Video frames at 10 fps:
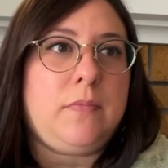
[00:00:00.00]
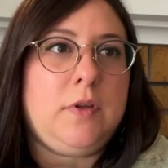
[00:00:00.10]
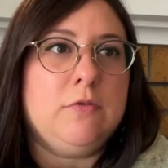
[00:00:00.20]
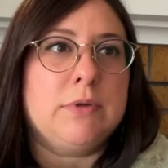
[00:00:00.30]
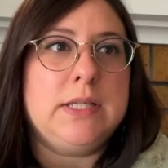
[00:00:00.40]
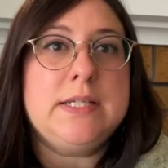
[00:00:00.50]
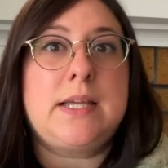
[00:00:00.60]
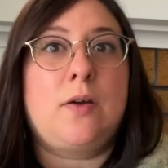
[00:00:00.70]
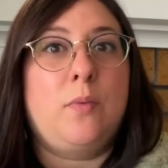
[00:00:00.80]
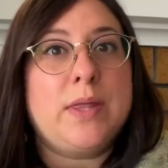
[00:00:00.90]

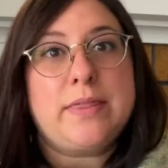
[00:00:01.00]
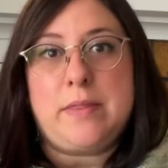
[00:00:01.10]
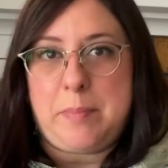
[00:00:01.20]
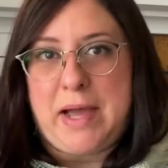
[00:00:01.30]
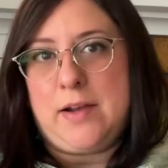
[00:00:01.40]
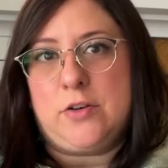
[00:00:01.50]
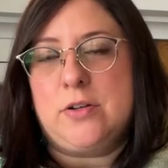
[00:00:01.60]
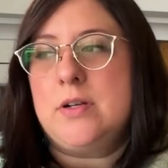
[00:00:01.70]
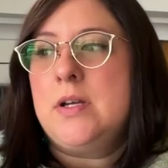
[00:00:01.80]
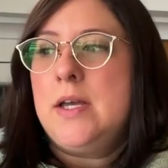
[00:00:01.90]
releasing with the
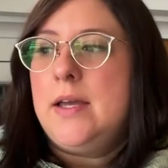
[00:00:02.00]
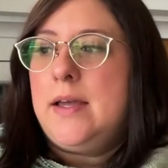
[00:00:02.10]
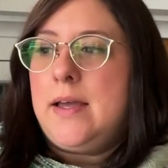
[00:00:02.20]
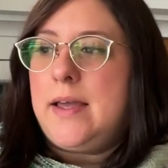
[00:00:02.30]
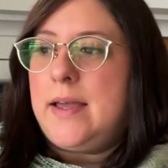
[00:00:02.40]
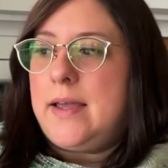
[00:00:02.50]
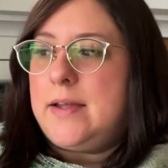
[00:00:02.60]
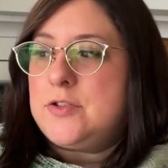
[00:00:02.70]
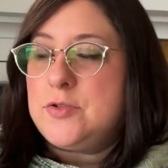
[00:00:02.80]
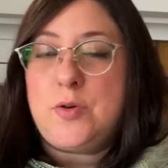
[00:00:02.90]
pattern
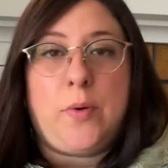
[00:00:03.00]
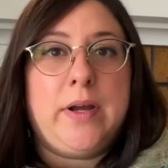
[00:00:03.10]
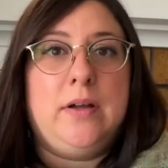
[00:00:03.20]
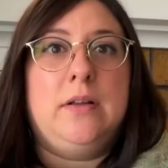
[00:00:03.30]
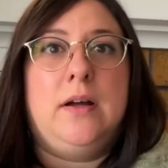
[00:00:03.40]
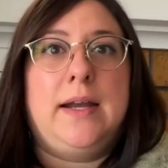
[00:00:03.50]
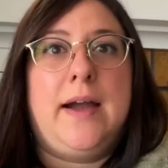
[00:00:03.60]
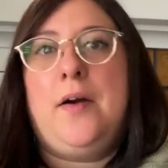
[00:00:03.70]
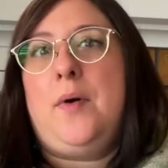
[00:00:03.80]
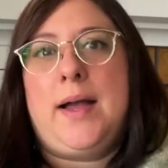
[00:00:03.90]
a tutorial on
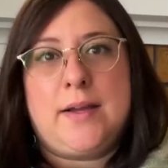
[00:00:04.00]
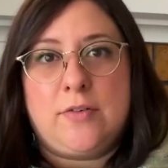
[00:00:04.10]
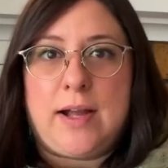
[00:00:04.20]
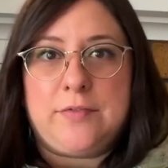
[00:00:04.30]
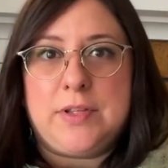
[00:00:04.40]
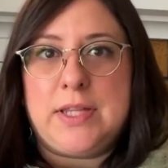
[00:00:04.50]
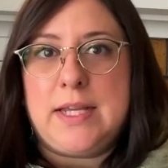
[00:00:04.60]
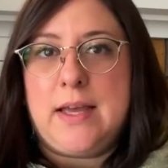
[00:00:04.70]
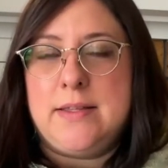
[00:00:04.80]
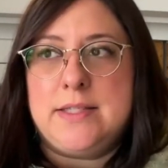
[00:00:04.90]
how I grafted
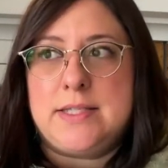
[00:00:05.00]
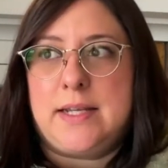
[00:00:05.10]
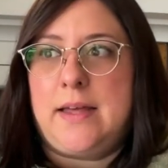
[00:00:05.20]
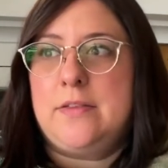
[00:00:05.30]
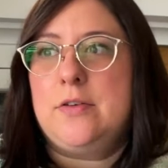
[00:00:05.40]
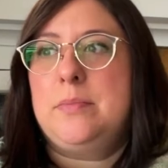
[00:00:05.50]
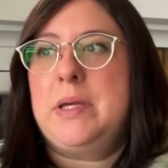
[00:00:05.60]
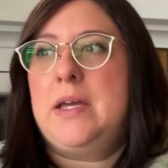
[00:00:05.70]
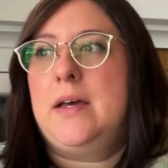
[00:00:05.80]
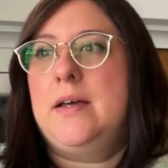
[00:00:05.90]
the ends together,
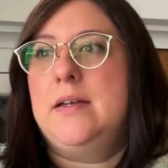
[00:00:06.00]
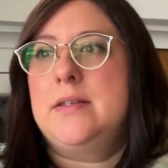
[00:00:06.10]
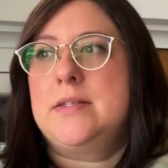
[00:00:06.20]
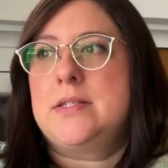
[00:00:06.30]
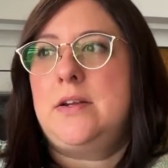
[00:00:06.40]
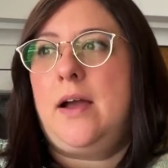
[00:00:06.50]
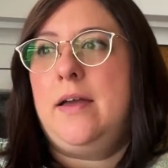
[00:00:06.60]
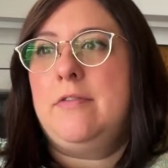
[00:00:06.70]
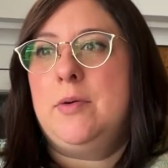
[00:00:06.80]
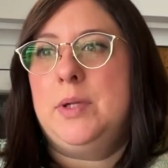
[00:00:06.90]
because not
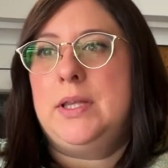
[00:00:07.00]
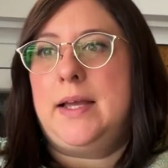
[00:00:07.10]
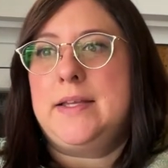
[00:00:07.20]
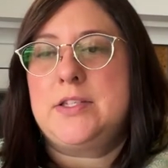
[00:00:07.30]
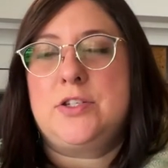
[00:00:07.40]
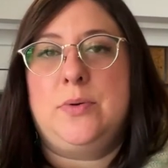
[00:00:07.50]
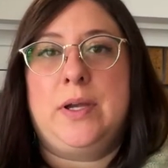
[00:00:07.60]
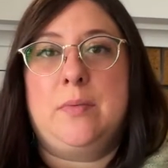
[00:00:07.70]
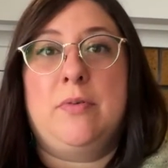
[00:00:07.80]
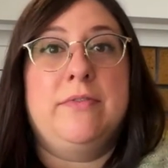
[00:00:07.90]
everyone likes
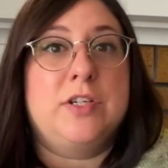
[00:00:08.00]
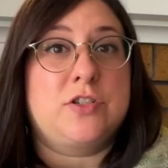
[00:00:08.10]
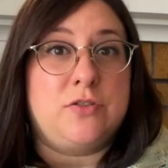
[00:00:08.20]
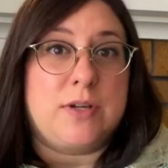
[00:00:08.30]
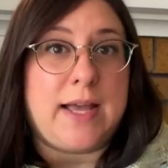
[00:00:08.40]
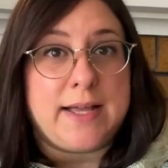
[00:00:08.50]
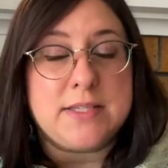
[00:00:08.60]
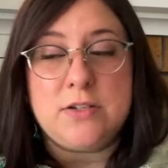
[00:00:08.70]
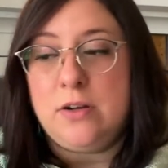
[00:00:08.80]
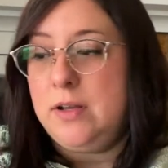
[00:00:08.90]
doing a provisional
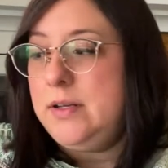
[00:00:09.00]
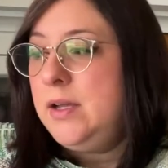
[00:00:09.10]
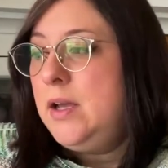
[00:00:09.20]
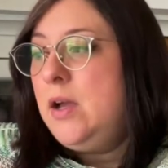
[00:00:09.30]
cast on